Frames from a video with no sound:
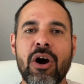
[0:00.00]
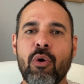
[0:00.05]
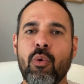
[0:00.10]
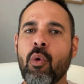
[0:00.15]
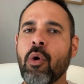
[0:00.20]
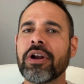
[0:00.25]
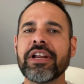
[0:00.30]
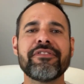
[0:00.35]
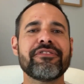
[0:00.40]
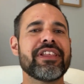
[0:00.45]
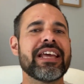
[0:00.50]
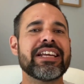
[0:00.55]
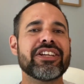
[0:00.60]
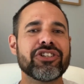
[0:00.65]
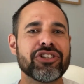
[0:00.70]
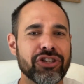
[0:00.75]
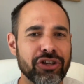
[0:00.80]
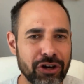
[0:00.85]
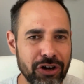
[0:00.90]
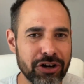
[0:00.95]
What if they
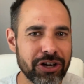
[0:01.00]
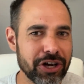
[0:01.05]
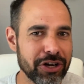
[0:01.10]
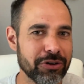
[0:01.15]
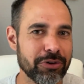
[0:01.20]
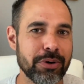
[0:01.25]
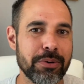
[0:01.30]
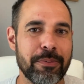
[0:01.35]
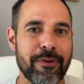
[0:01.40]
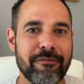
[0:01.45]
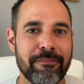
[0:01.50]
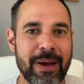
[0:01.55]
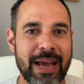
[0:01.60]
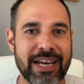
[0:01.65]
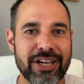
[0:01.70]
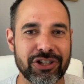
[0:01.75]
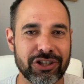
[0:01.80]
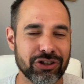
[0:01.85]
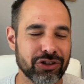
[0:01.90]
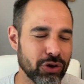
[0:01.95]
took a group of
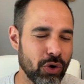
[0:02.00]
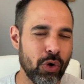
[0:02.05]
patients,